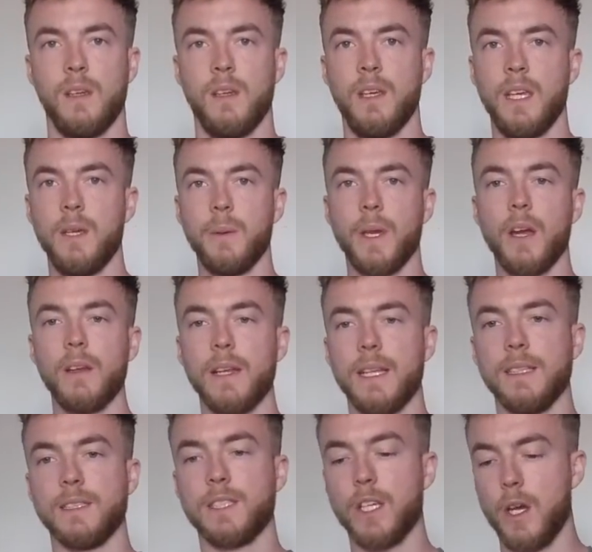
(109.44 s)
Here we go
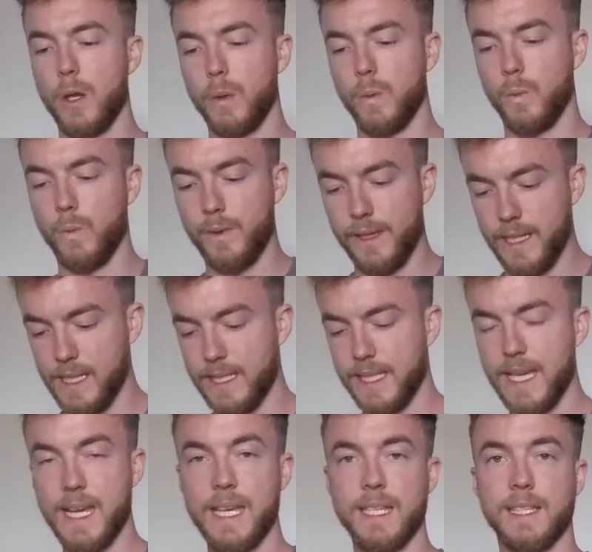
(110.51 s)
then. So this
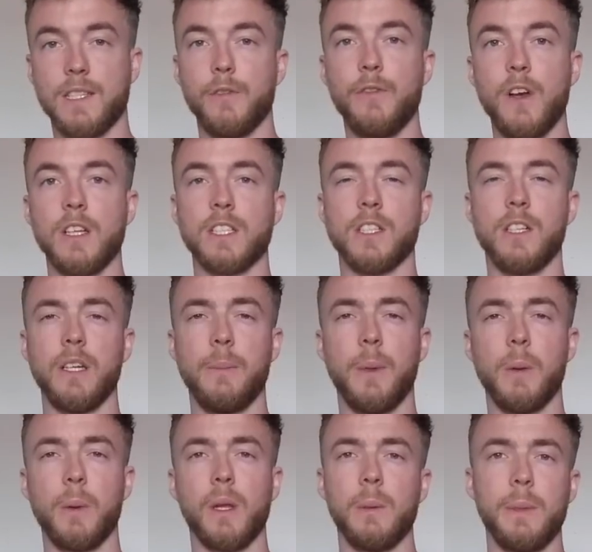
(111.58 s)
is the first item
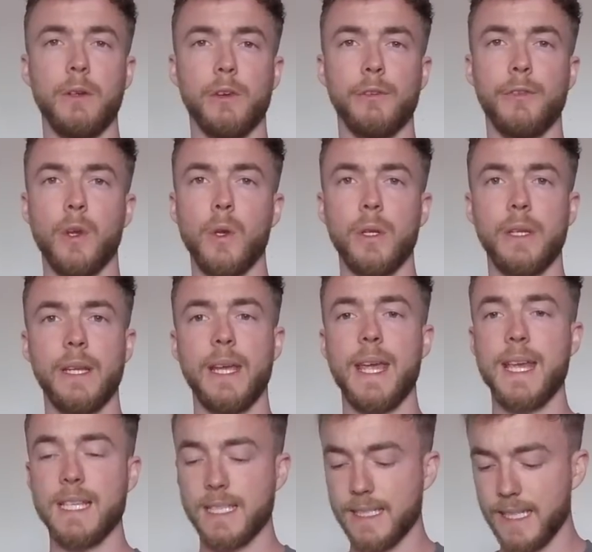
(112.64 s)
I'm going to be reviewing.
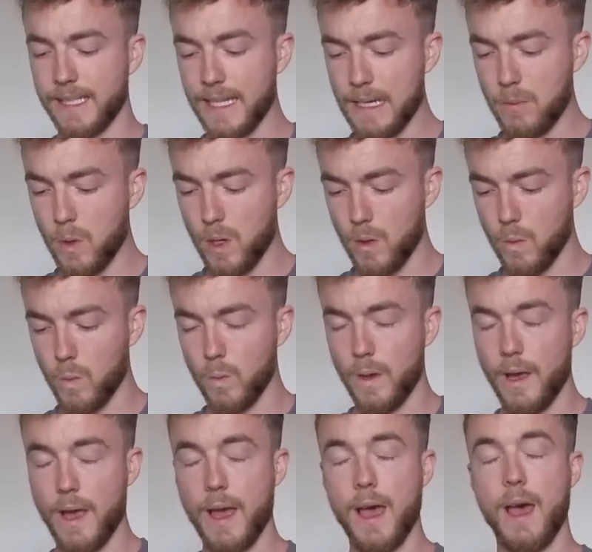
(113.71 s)
It's the Dewalt
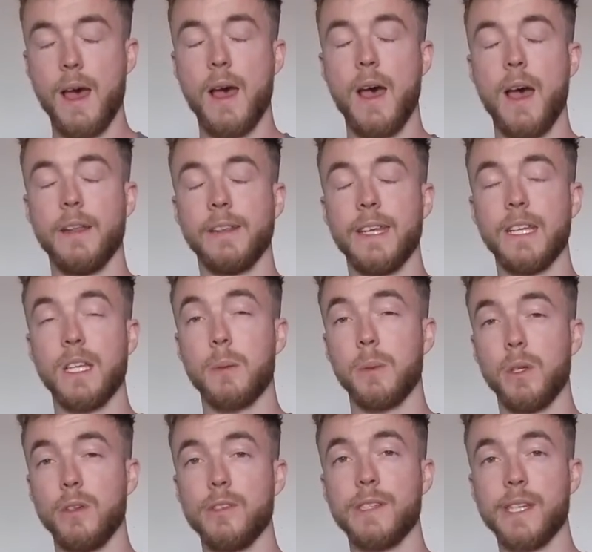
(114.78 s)

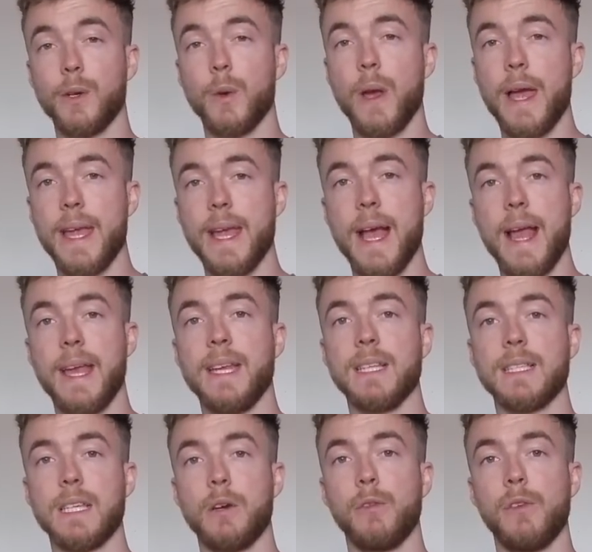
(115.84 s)
DW088
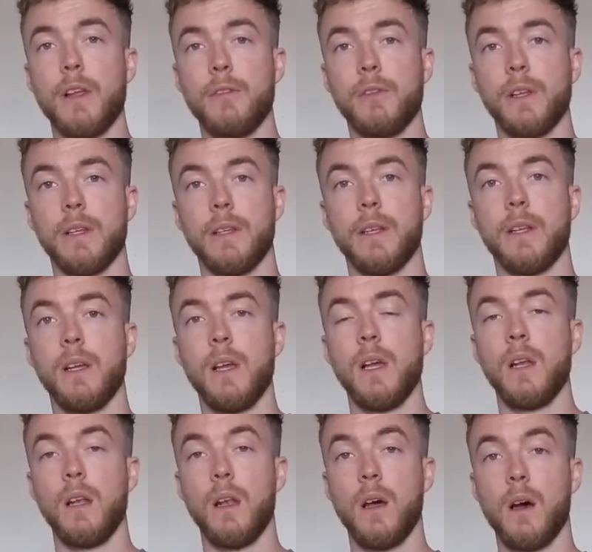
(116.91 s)
self-leveling
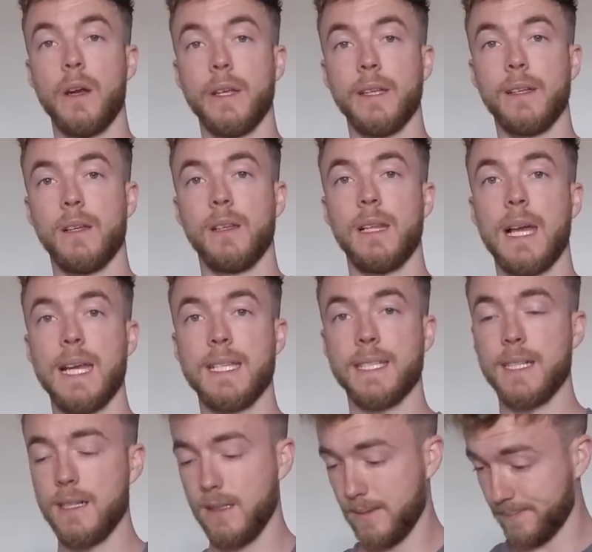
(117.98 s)
line
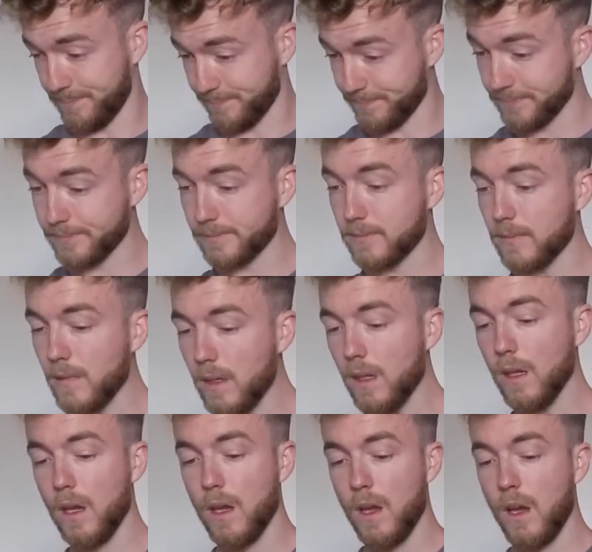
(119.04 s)
laser.
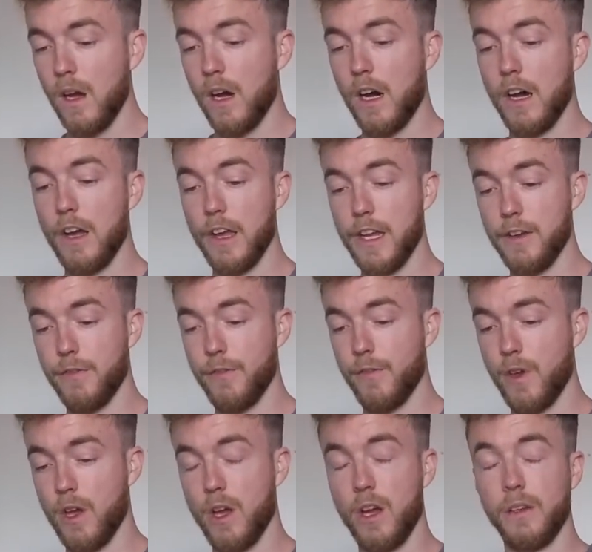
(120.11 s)
I've
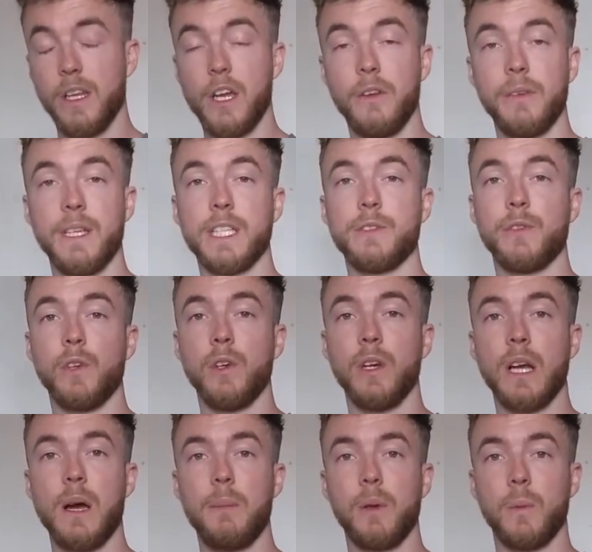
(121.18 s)
only owned this for
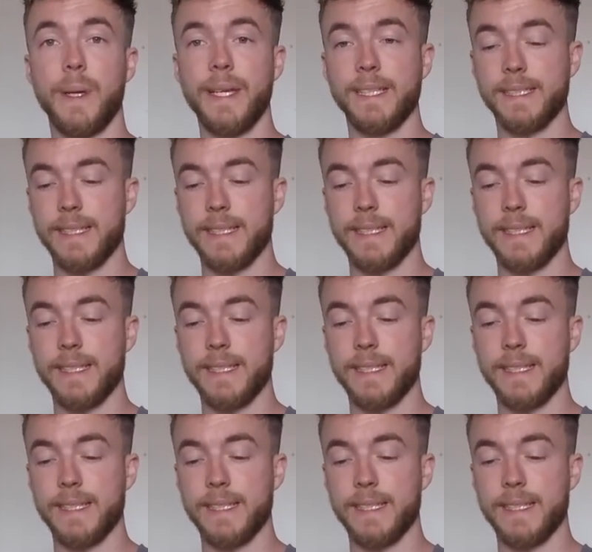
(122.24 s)
a couple of weeks